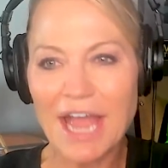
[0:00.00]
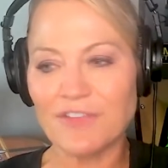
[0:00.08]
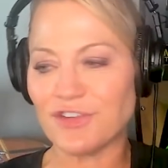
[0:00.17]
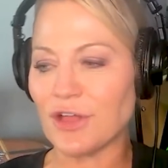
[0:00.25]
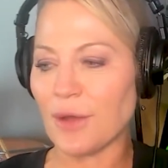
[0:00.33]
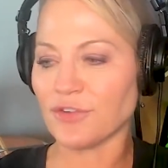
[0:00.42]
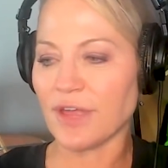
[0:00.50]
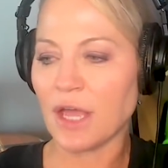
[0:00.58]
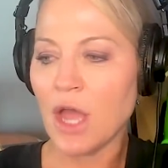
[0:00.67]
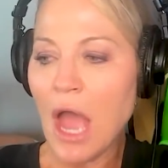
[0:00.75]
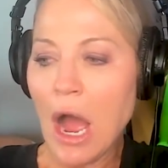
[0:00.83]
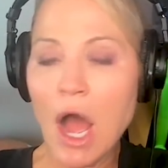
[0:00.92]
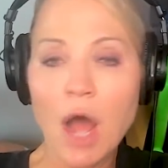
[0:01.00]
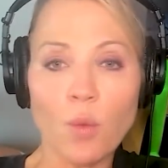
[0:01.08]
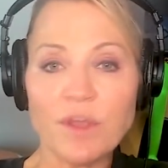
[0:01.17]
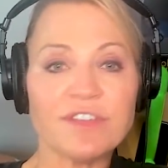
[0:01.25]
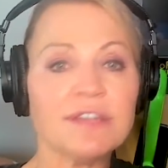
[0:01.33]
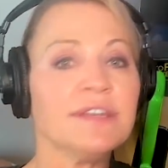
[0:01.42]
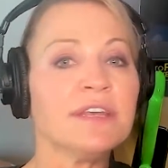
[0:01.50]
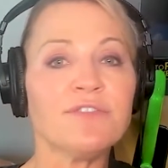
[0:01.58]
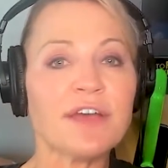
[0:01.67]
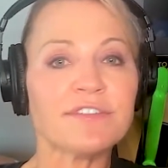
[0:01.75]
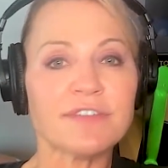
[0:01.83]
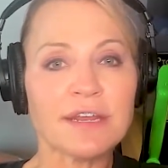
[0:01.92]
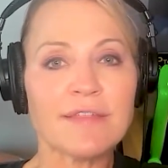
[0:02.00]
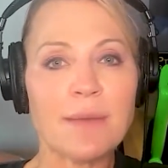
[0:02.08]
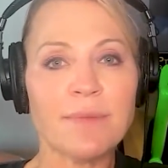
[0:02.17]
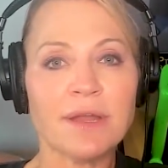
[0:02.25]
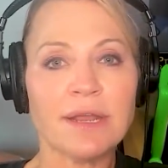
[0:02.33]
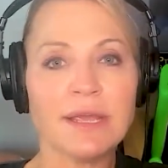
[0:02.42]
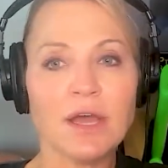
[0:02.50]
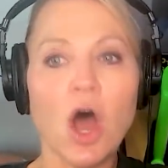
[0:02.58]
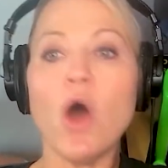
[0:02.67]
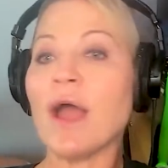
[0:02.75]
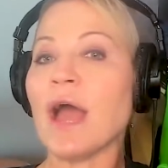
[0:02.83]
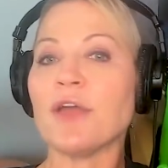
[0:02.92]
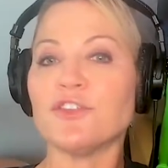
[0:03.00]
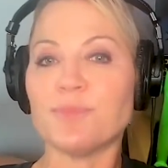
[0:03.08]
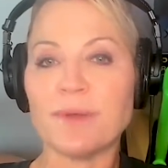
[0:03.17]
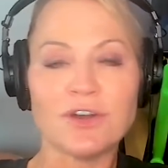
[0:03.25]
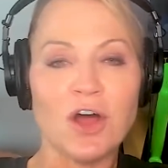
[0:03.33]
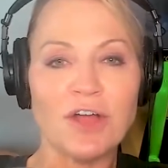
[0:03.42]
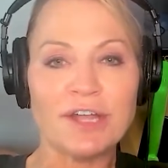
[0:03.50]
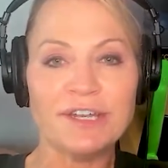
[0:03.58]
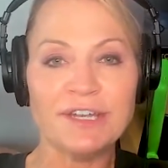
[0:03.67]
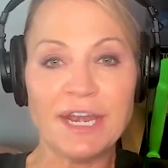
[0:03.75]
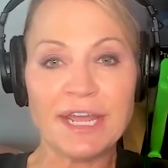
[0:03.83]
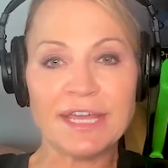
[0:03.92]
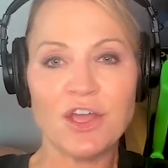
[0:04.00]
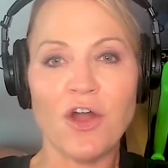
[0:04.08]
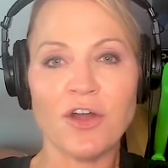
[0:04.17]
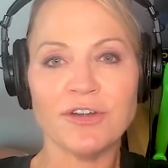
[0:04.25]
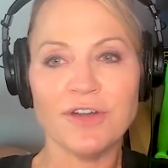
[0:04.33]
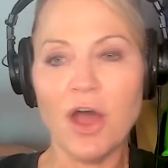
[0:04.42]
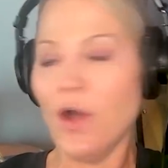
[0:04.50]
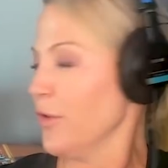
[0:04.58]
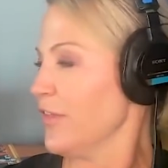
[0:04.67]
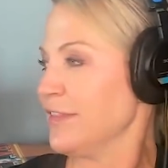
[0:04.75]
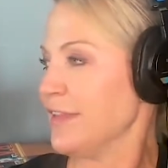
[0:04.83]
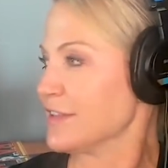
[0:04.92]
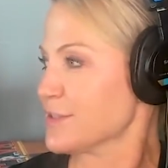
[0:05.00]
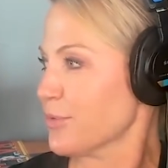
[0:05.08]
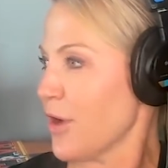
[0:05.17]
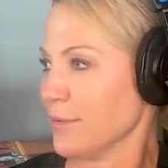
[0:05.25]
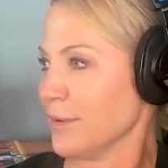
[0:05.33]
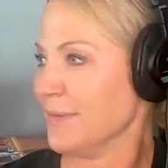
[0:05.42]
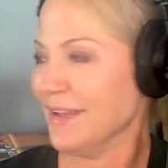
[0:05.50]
Until I was like, we didn't invest any of that money? Oh, I spent it all on knitting yarn? Oh, well, then that's a problem.